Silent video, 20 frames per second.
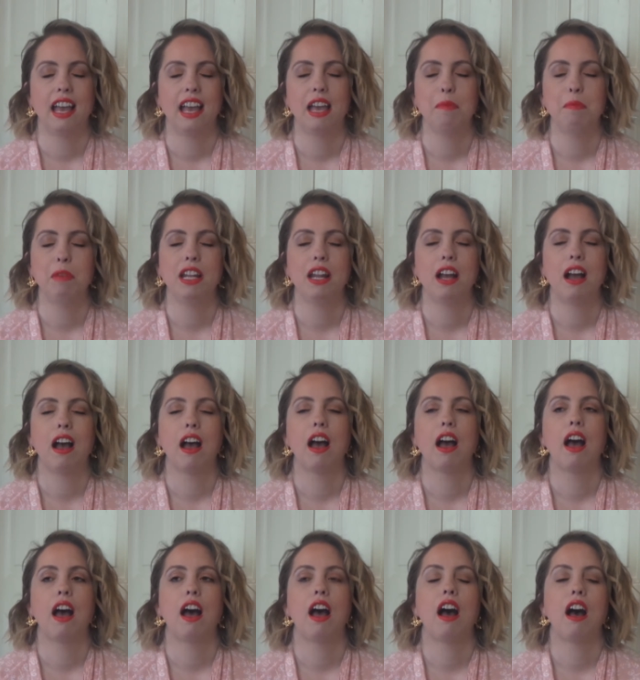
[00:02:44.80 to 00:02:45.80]
I mean,
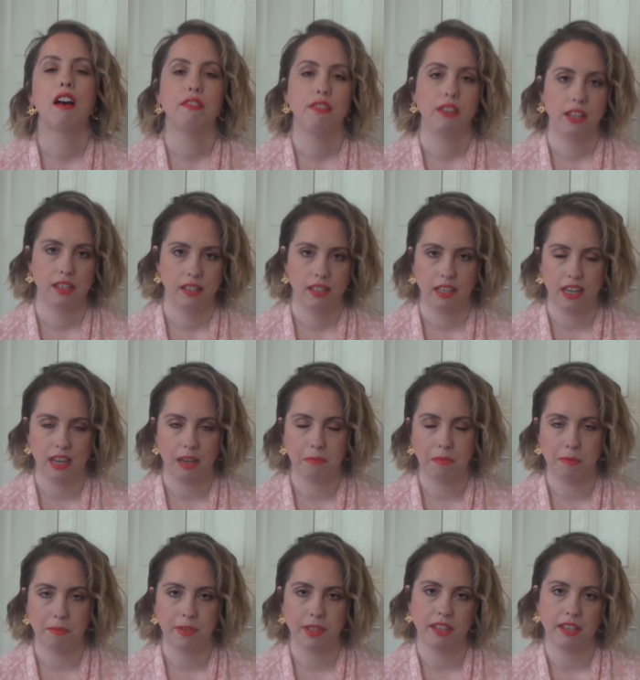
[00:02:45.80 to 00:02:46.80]
obviously I'm
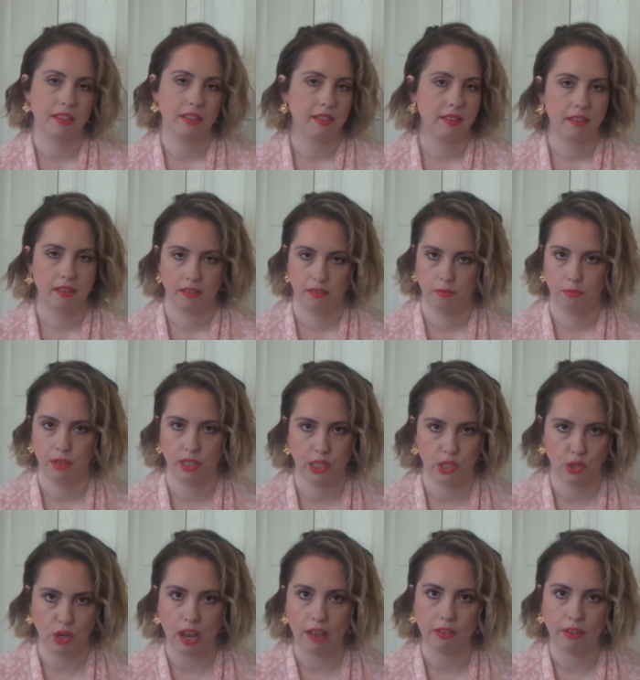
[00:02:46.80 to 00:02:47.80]
obsessed with
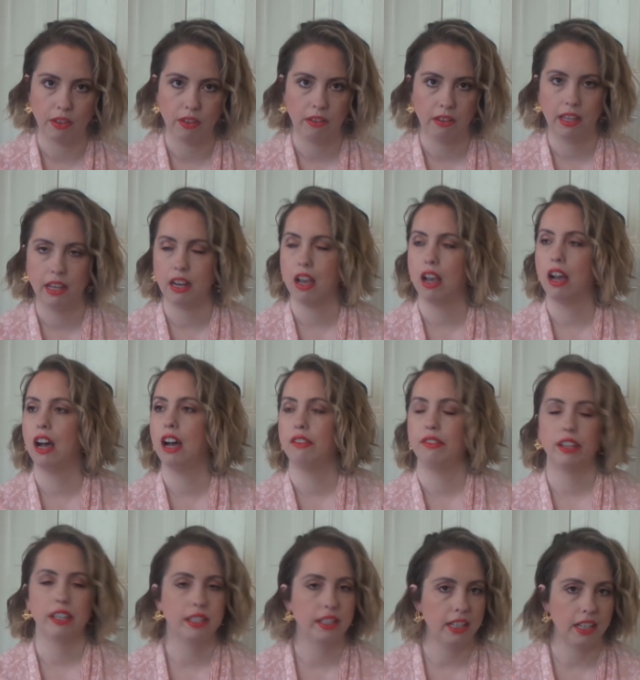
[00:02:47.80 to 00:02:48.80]
travel, and
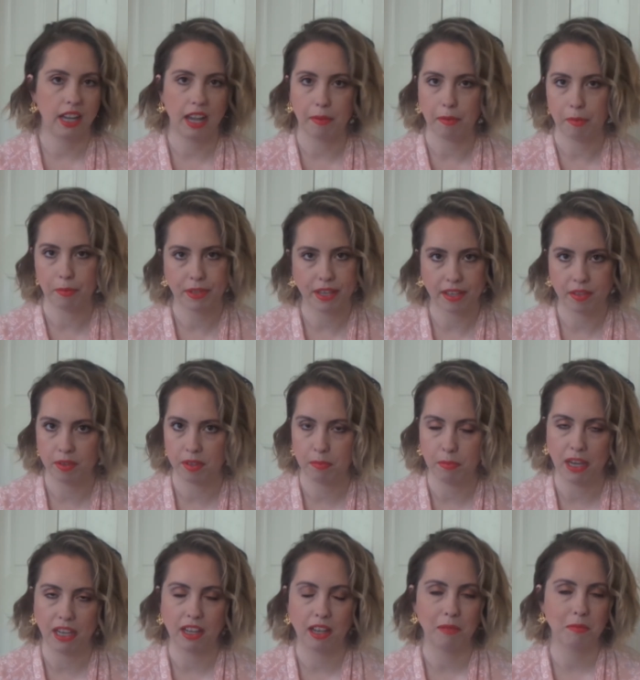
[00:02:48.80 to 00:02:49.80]
obviously I'm obsessed with
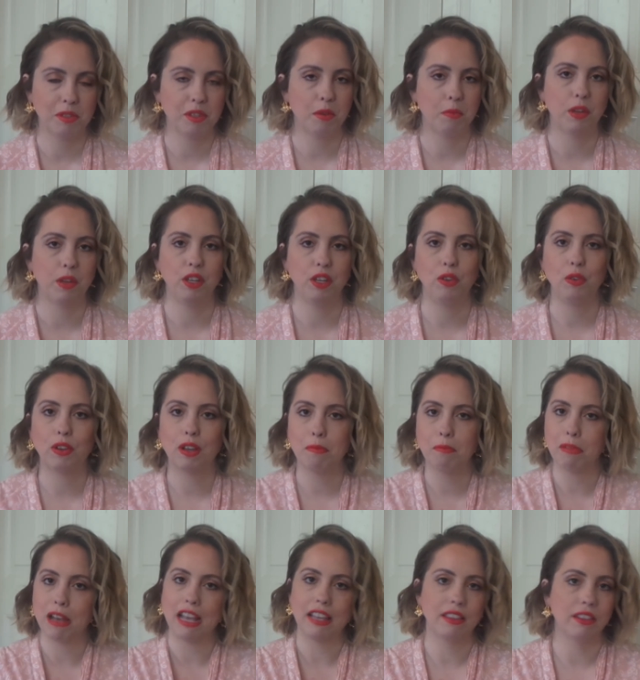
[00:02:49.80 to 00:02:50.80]
makeup. So when you
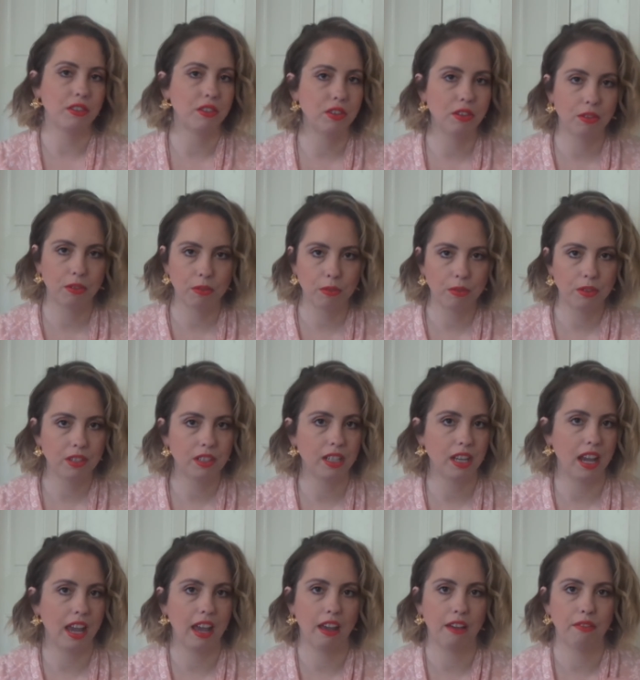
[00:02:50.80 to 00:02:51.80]
combine the two to
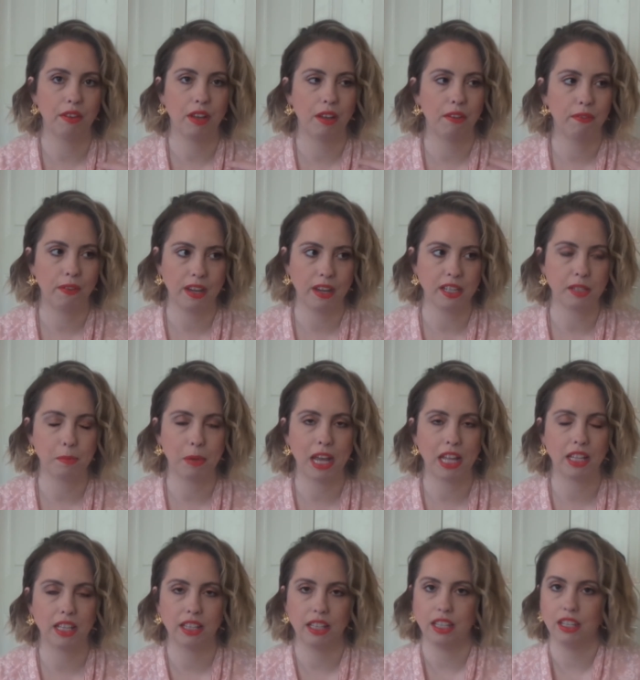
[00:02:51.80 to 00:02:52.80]
have a face
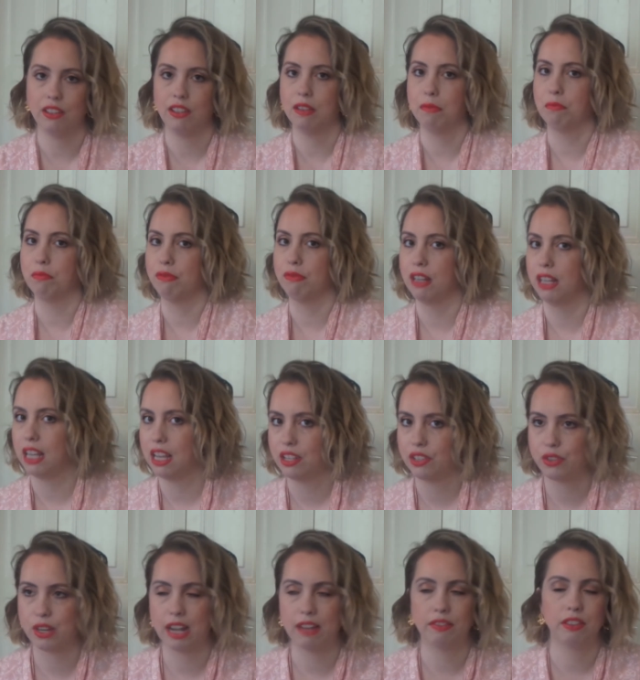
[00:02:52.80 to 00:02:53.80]
palette that you can bring
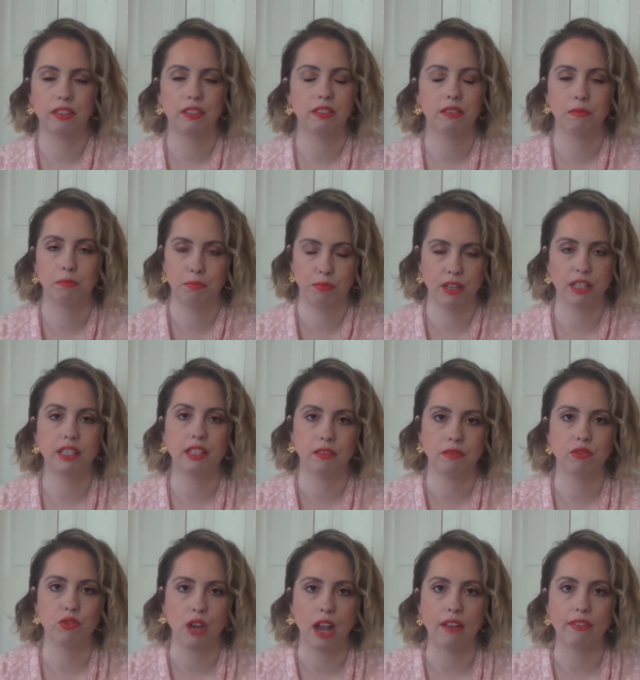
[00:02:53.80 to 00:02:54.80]

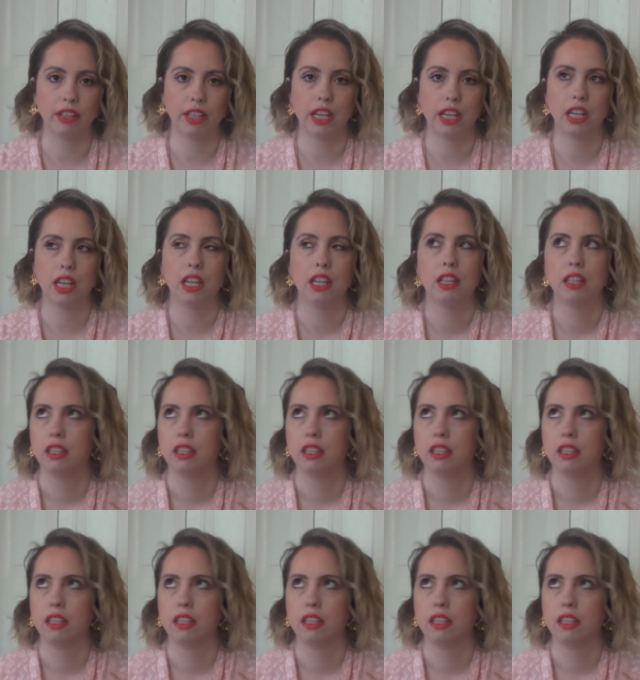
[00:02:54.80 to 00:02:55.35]
traveling,